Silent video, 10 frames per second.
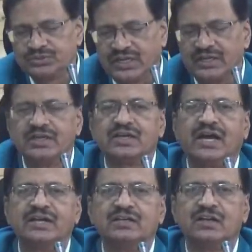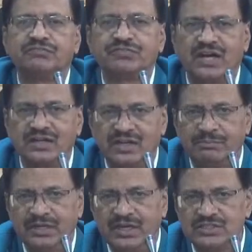any kind of
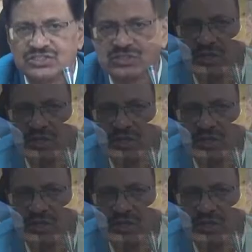contaminants,